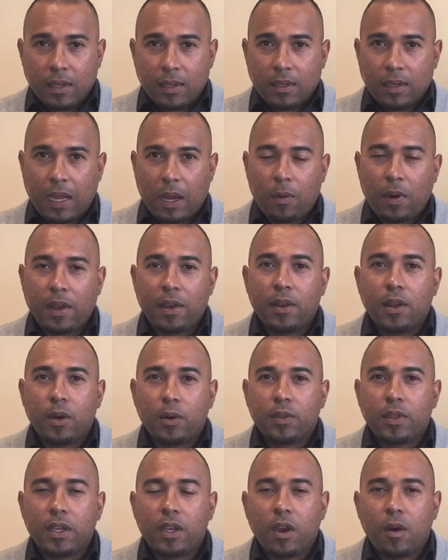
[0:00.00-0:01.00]
Now, I
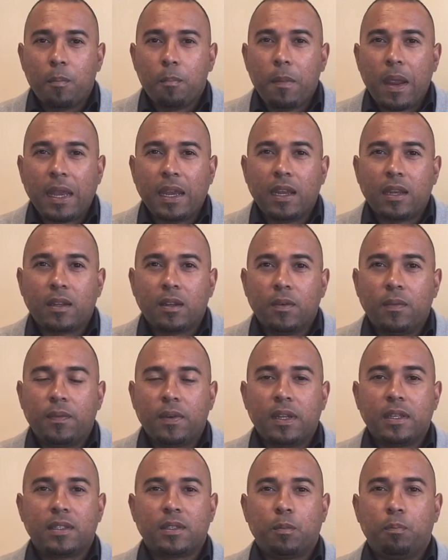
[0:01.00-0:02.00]
know there are many
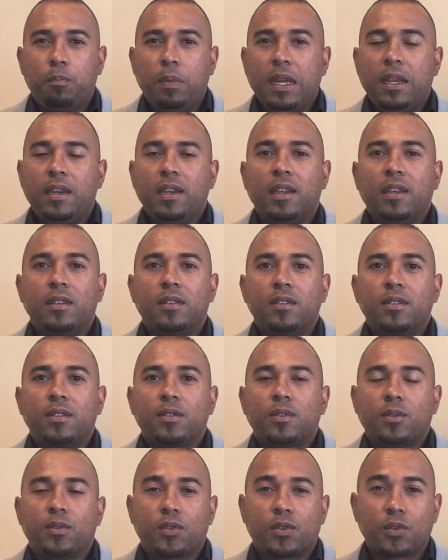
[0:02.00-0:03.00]
different
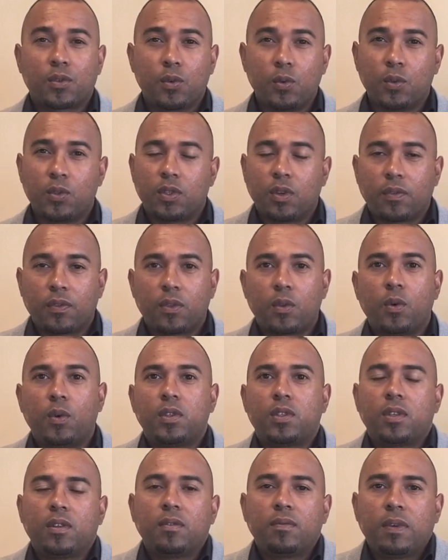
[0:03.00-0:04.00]
opinions or schools of
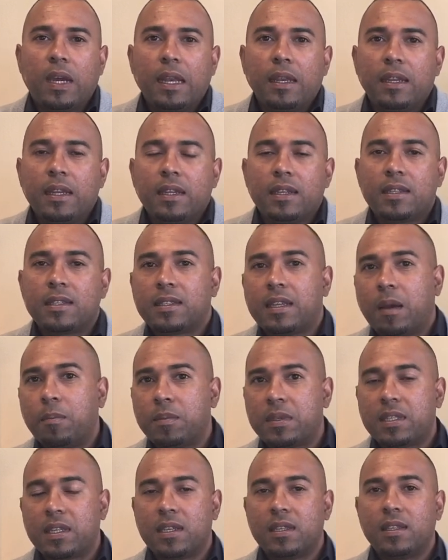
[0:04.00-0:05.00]
thoughts on funding. Some
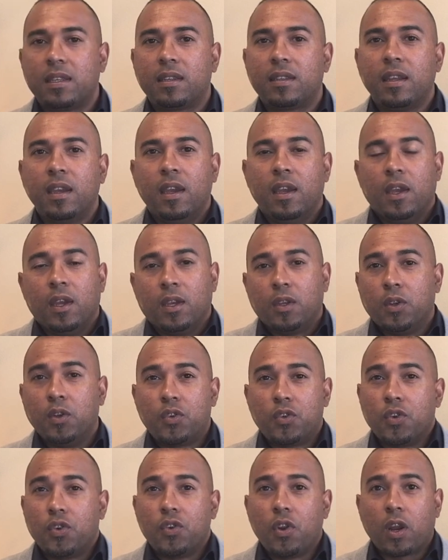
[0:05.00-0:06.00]
say that you
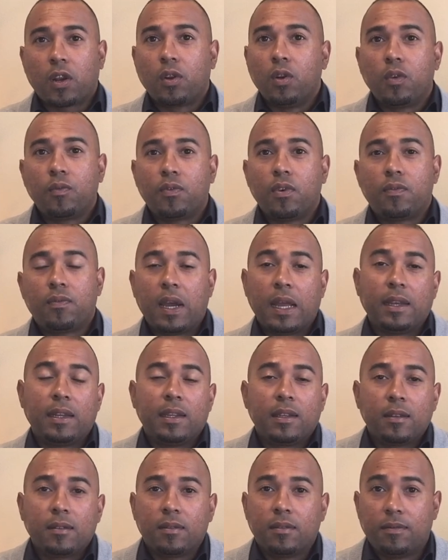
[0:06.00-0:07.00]
should not look for
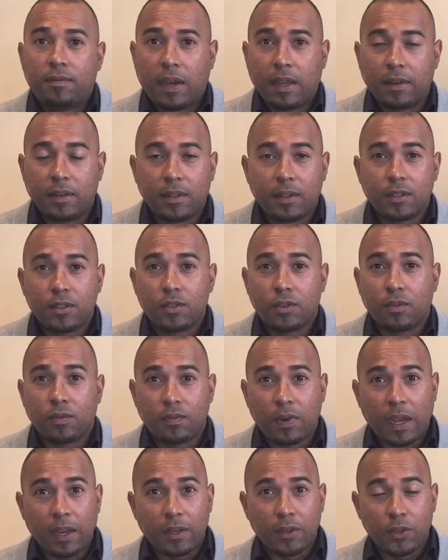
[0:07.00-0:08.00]
funding. Funding should
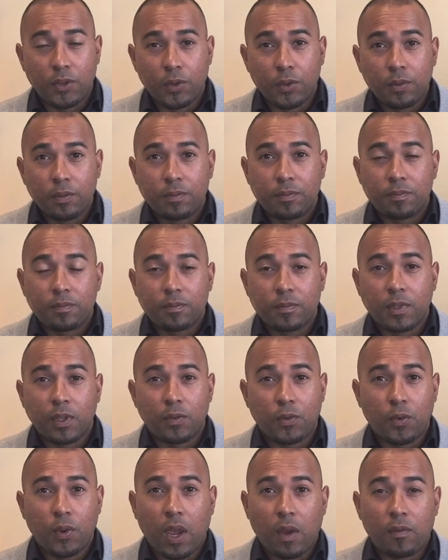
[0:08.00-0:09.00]
find you
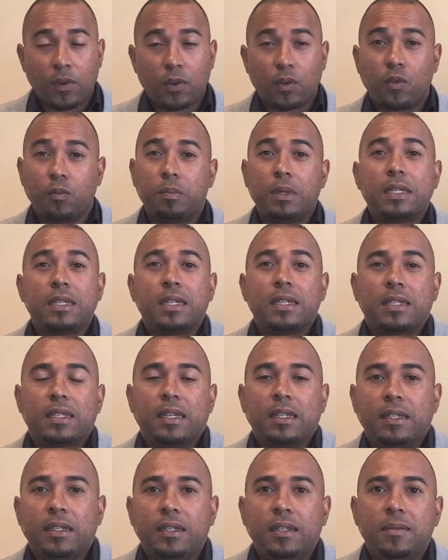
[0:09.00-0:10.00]
if you have a good business
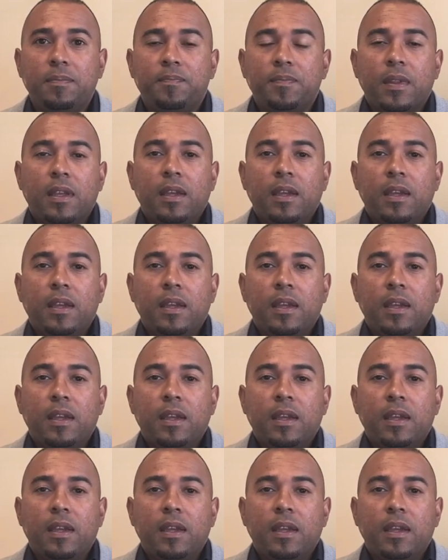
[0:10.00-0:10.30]
idea.